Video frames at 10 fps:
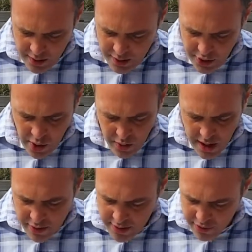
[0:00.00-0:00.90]
you know,
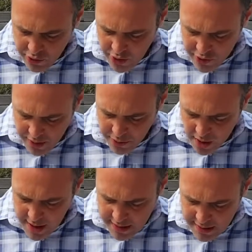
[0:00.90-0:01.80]
another discouraging
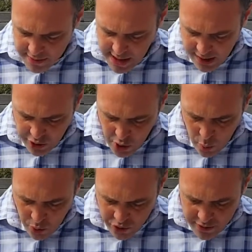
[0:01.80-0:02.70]
thought is that, you know,
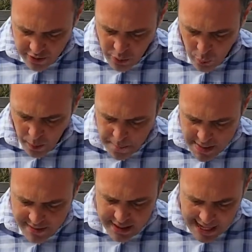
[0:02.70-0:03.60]
we're
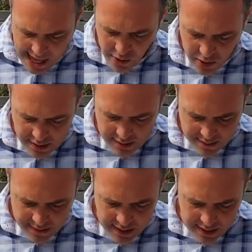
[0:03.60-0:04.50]
missing out on these
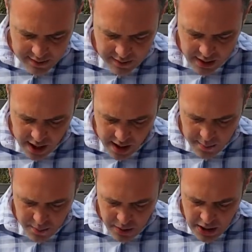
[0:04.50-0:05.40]
things.
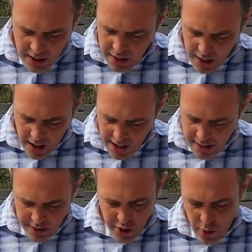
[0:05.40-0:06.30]

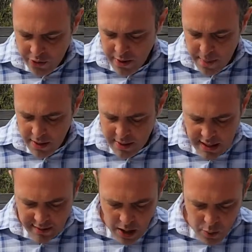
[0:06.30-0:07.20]
You know, some of the
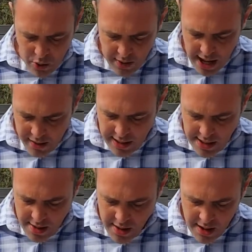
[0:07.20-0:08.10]
things I wrote down
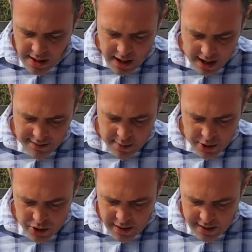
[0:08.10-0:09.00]
here, some
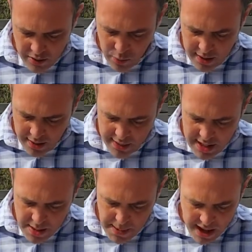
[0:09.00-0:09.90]
of the good things we can
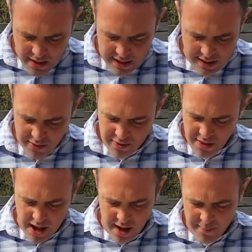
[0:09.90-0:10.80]
think about is
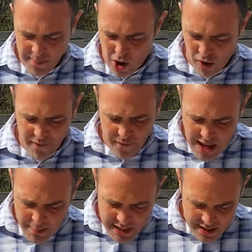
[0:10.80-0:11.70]
our
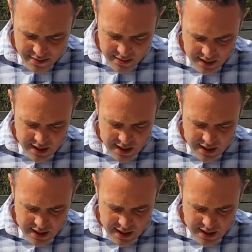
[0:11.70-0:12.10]
families.